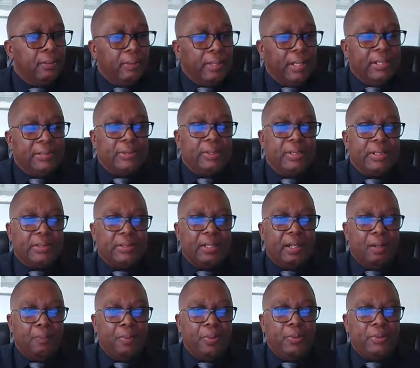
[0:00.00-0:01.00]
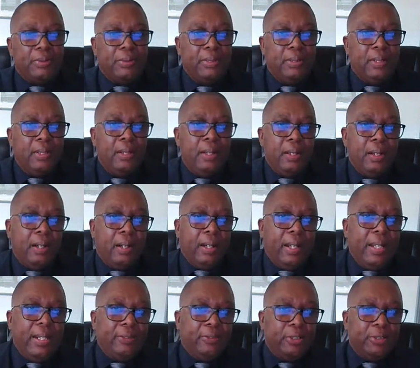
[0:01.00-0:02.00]
Right, so the samples
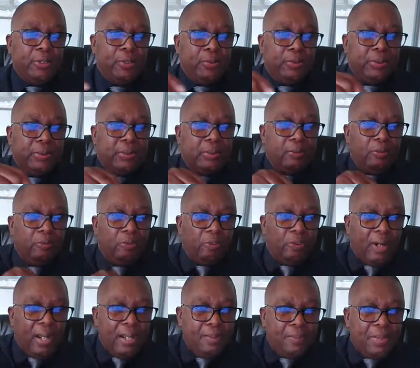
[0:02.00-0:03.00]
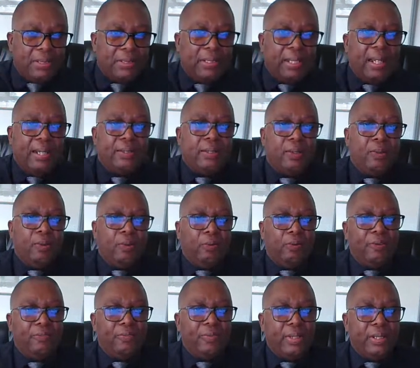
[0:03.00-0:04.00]
are introduced right beside the
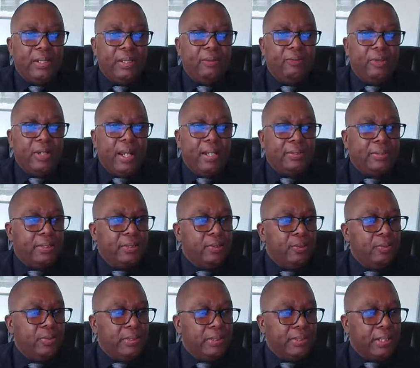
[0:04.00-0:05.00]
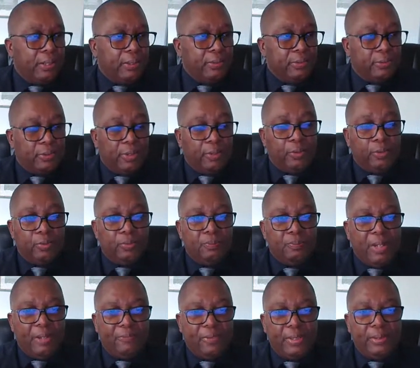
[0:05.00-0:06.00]
core of the reactor using a controlled
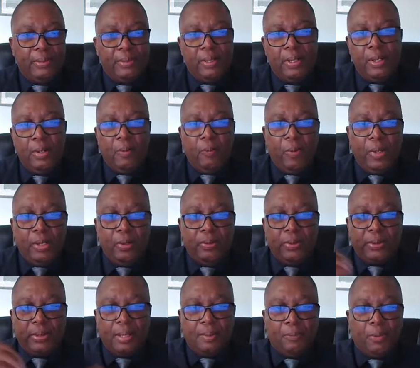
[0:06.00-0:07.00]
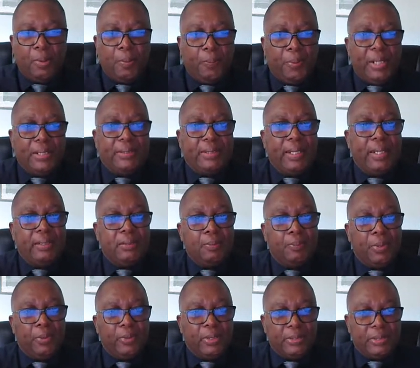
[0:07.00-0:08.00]
method. We use um, compressed air
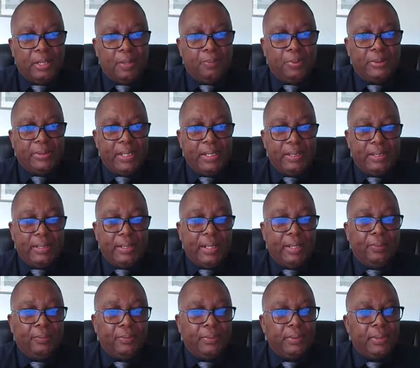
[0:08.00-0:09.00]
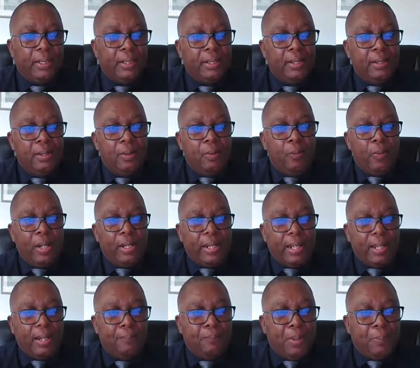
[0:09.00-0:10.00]
to blow the samples in and out, where
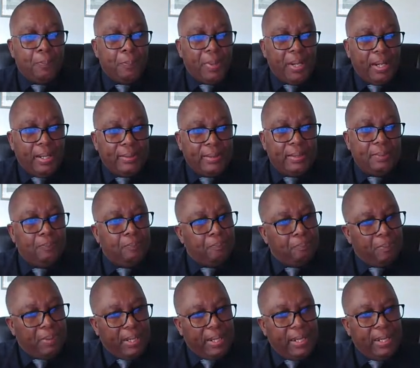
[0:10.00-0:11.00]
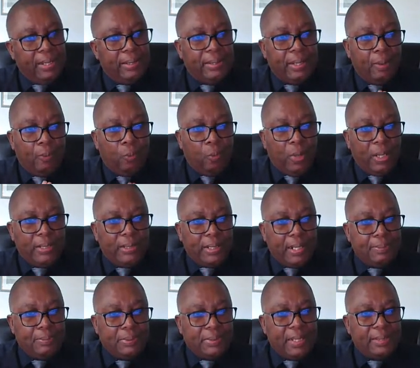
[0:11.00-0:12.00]
they are bombarded by that one
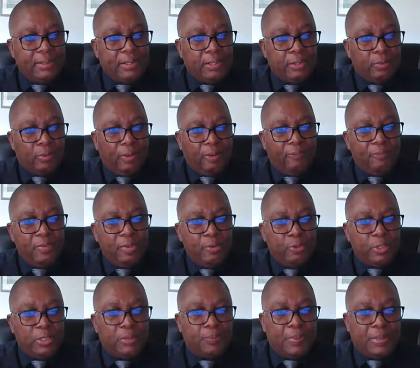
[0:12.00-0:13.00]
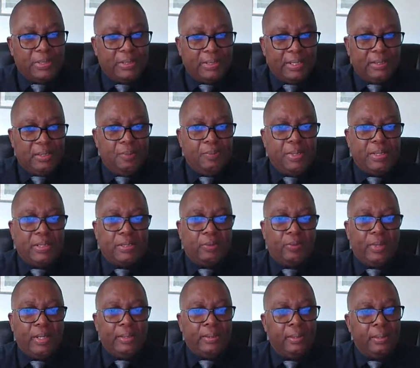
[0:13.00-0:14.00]
times 10 to the 12 neutrons per centimeter
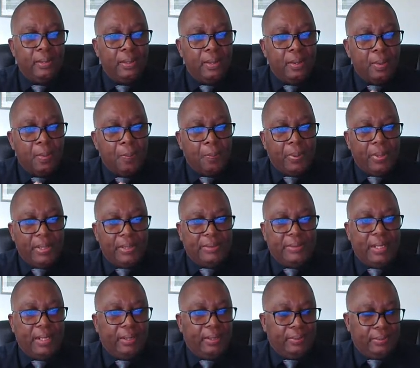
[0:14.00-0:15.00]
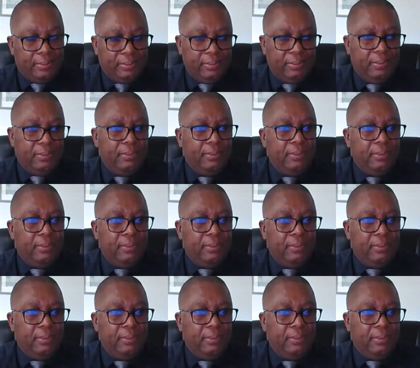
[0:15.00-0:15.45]
squared per second.